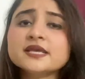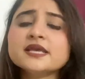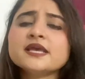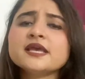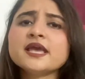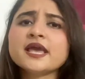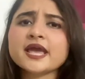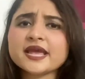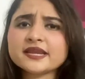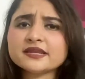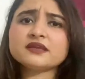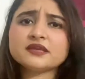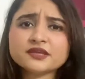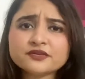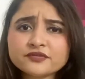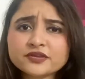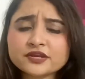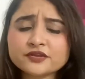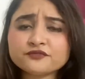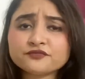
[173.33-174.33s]
and even
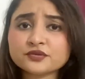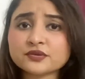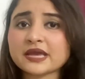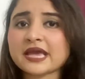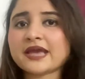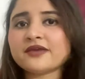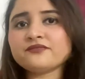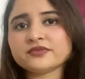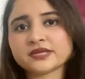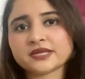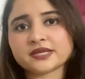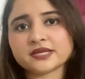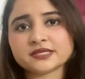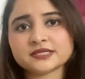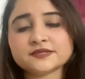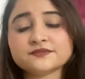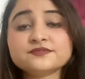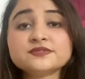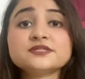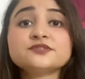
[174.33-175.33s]
if you have
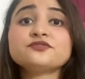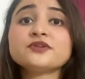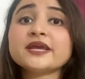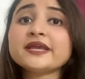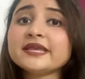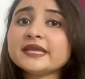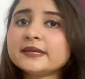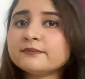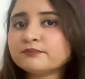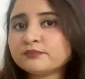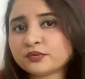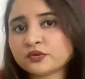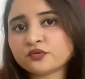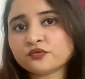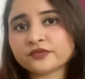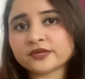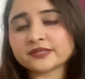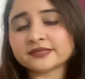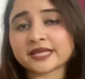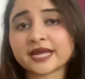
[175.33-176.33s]
negatives, try improving
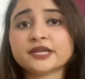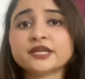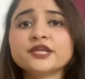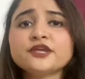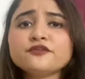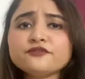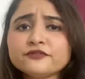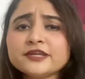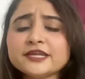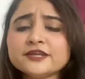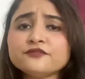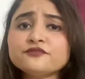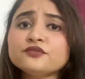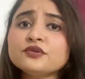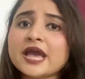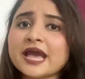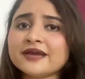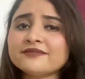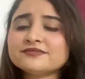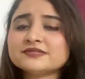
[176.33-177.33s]
that. Even if you
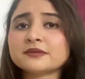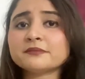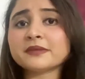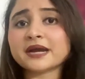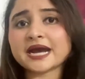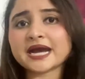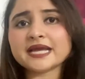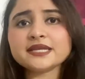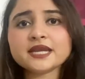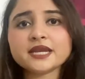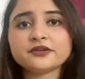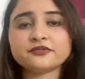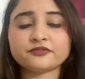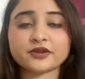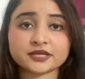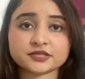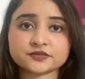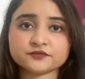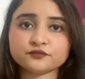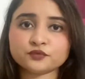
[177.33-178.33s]
have some
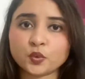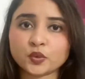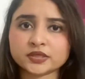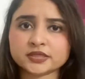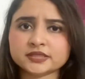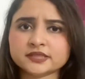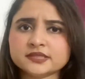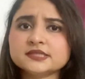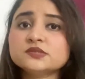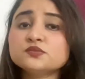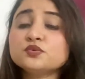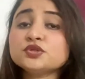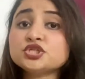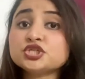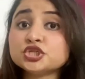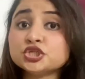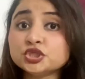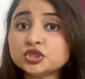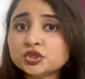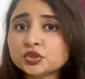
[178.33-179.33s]
unattractive qualities which
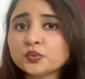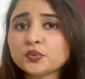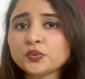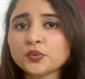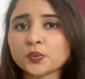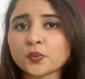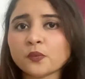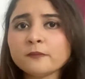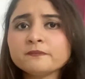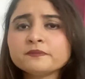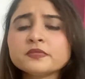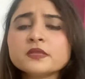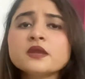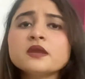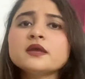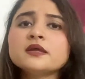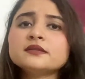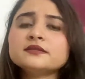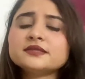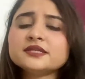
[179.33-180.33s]
you know,
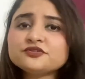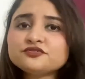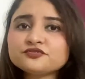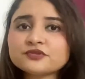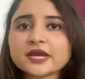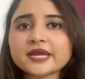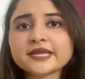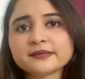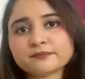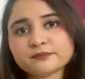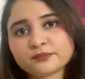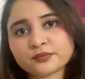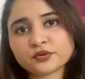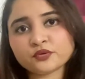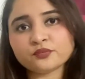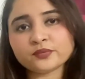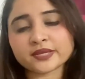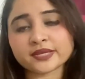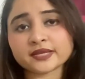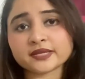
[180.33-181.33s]
then try
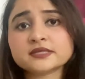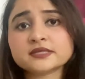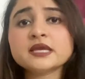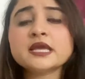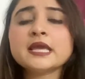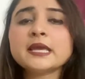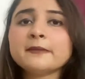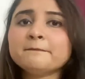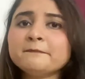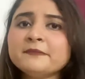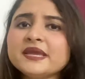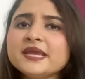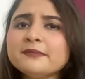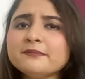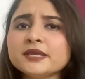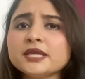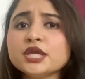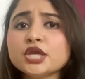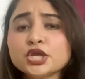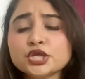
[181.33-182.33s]
improving it.
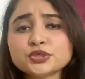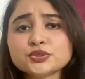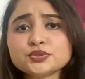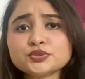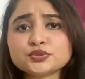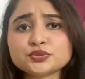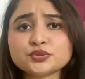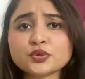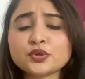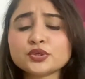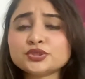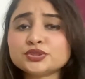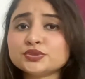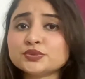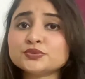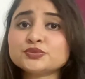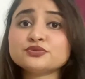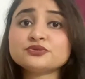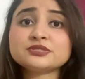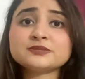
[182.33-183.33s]
Maybe you do not know to
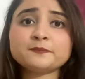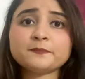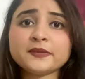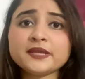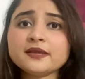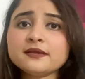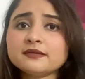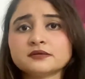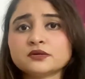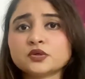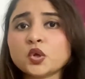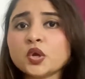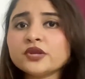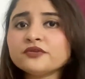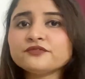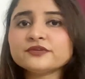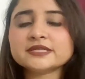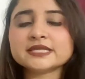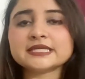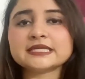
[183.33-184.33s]
speak
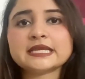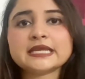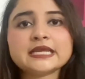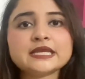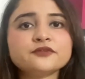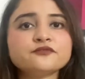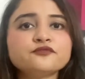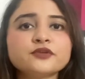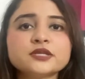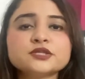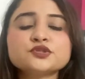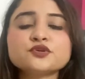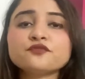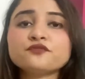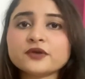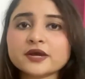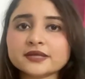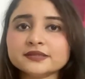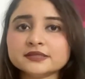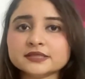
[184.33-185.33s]
confidently in front of
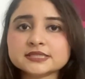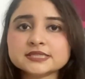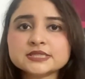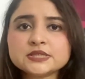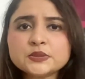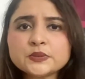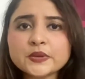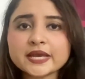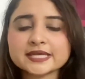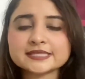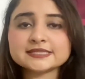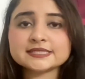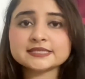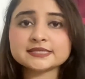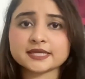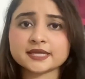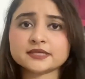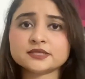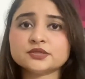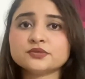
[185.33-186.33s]
others, you
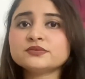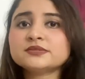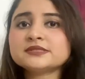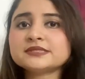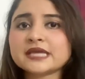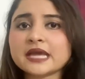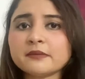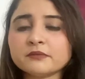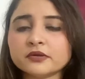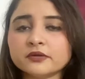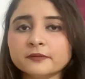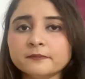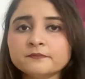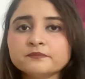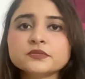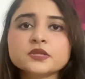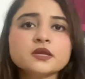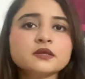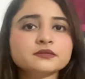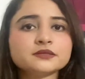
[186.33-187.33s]
hesitate, you stammer.
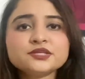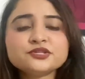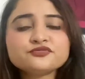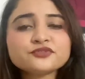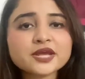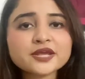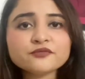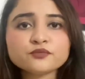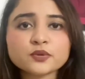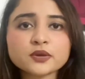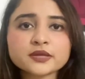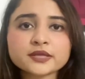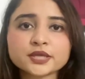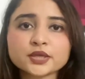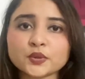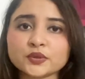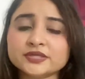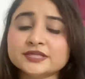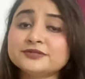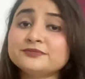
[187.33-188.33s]
Then try working on
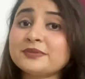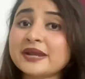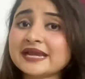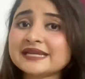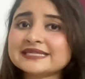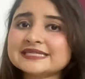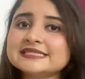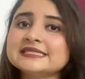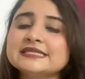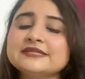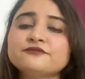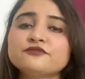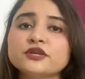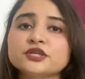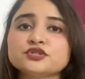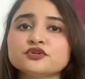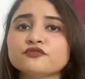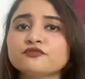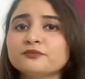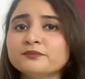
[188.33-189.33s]
it, practice in front
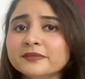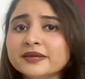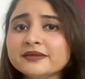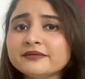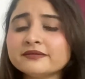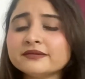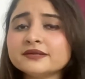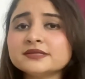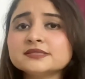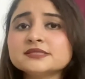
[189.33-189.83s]
of mirrors,